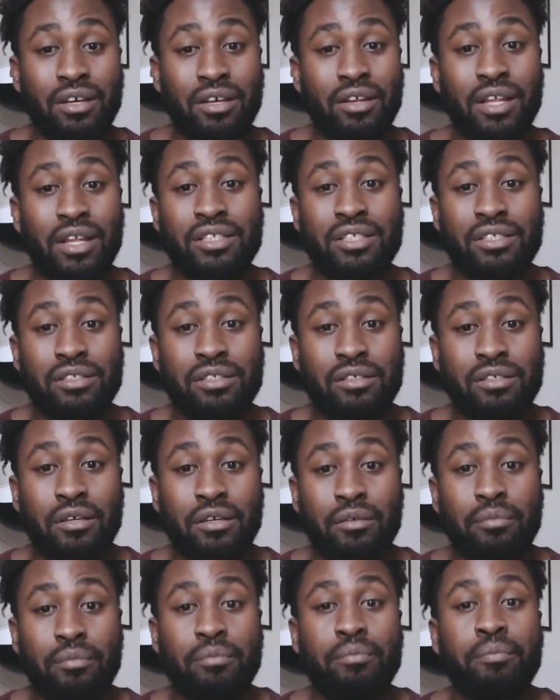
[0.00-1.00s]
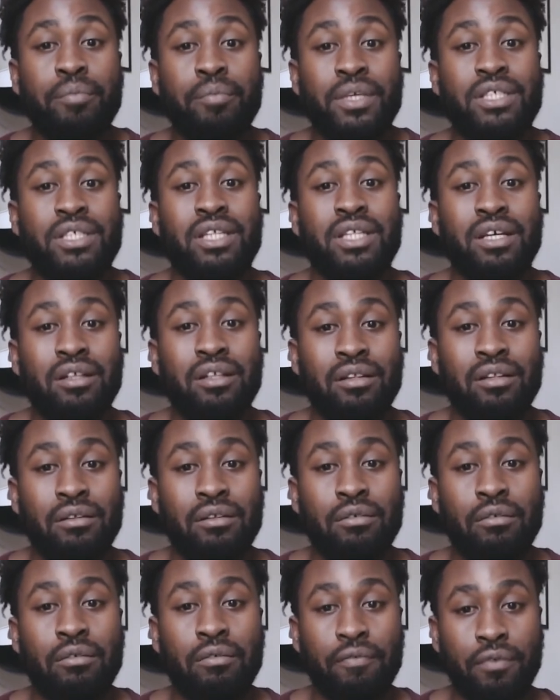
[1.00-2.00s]
Let's be still
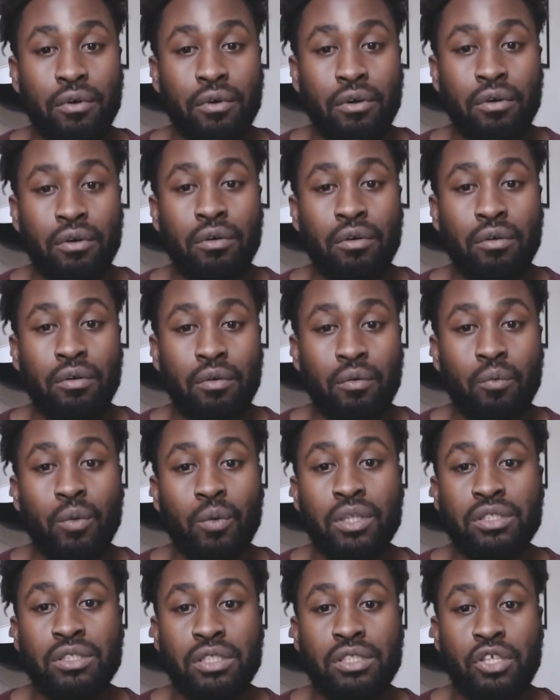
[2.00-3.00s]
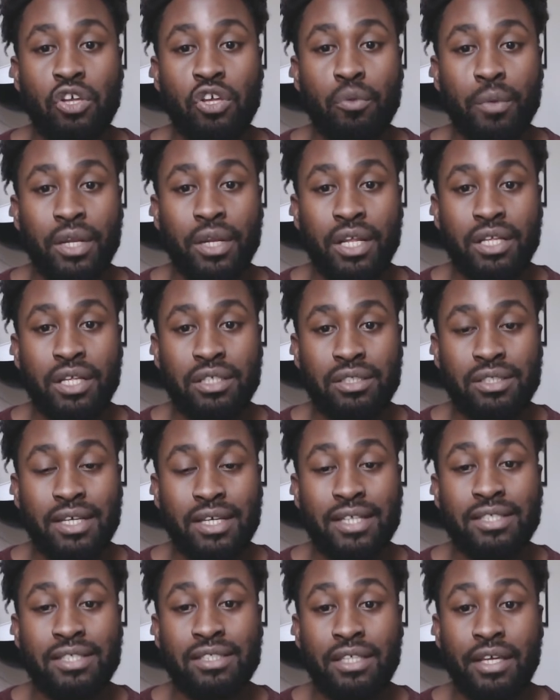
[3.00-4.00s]
for 1 to 2 minutes
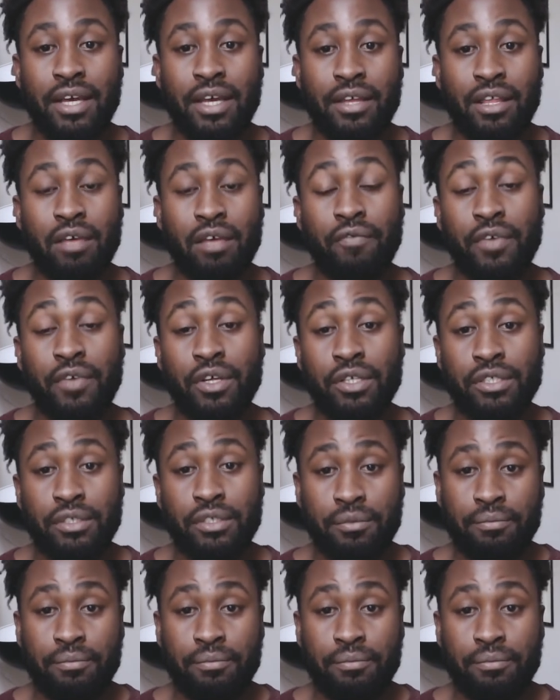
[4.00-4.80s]
and see how that feels.